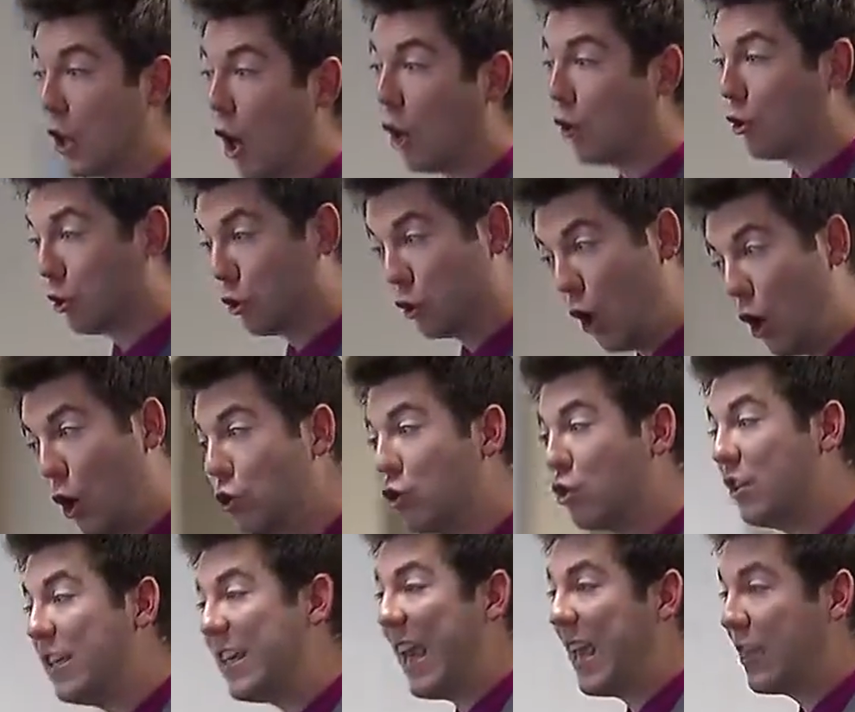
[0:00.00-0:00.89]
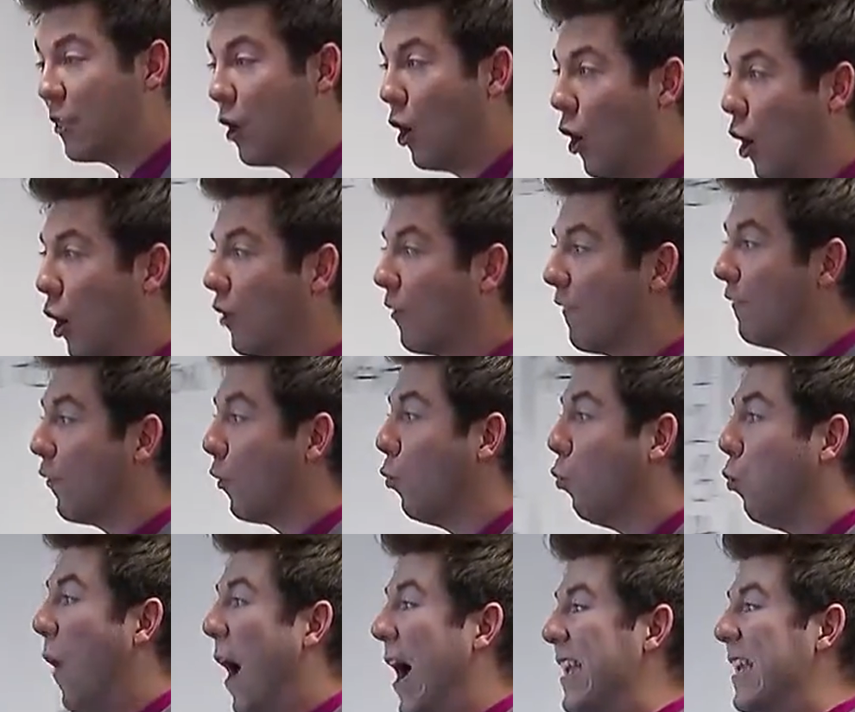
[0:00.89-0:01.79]
are largely at the heart for
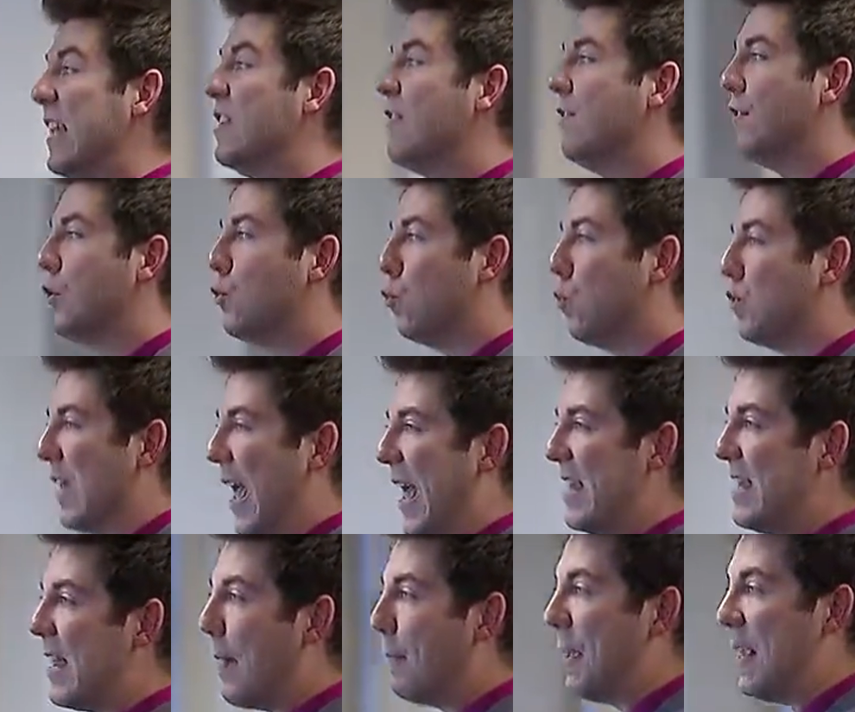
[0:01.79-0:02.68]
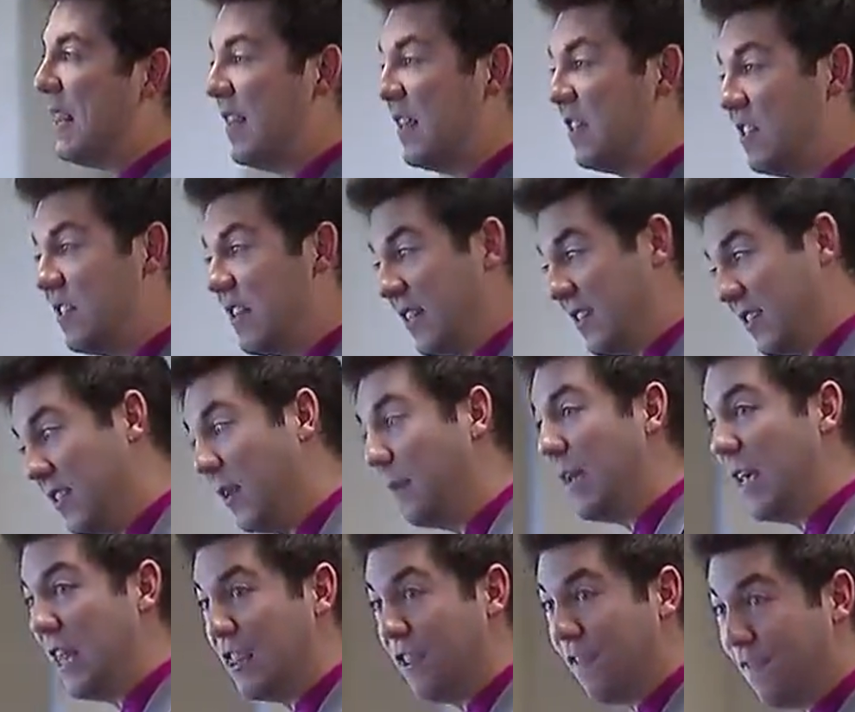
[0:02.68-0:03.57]
why individuals end up in the
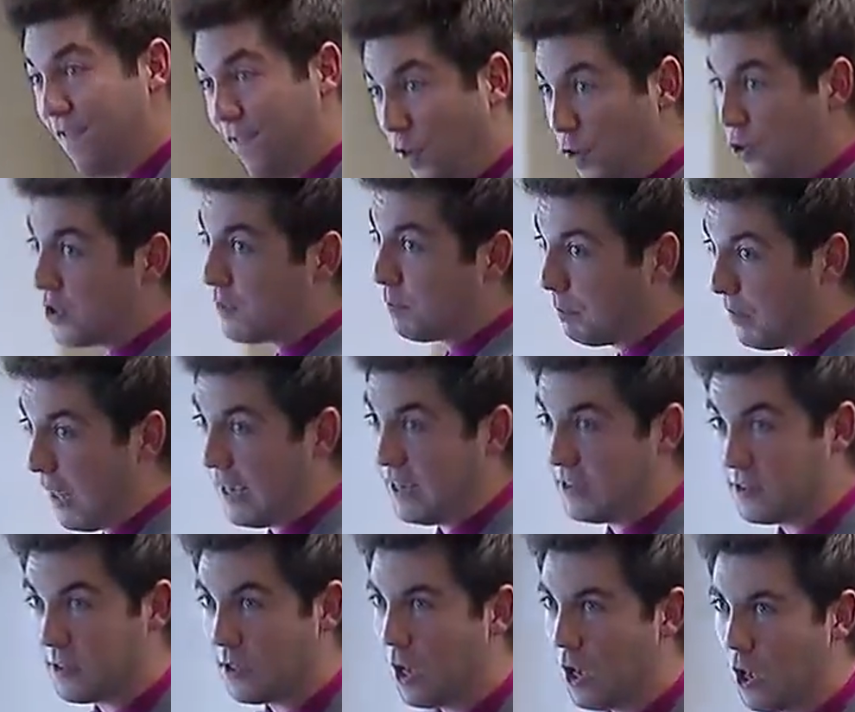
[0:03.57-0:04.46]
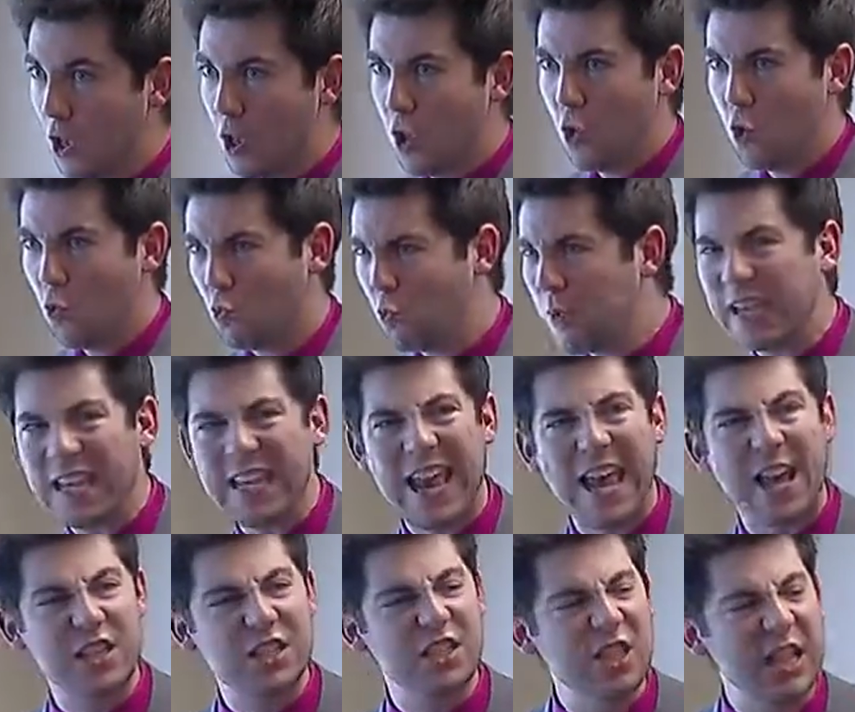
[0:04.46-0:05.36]
system in the first place. We can
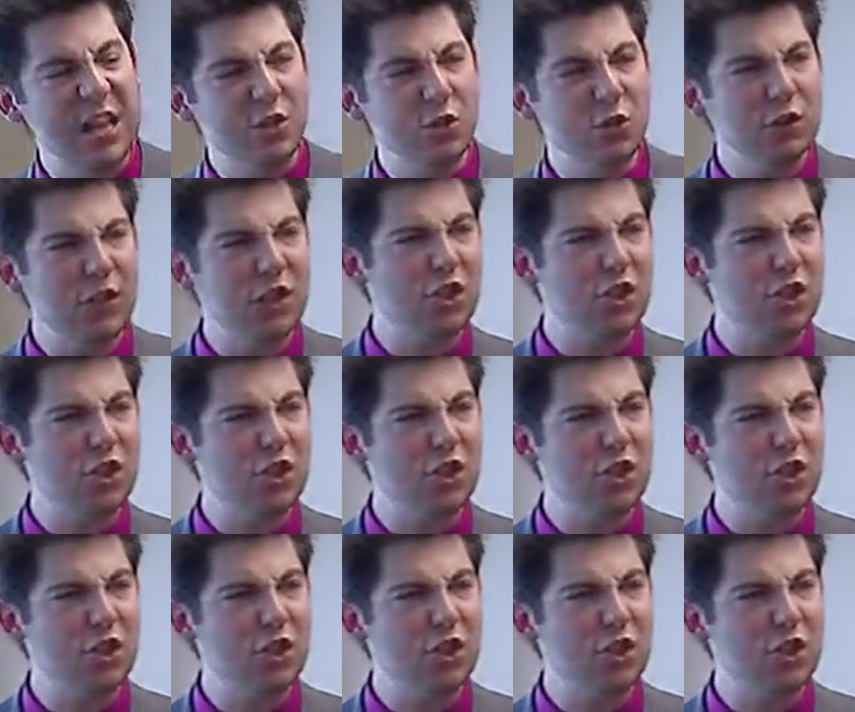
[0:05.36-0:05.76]
essentially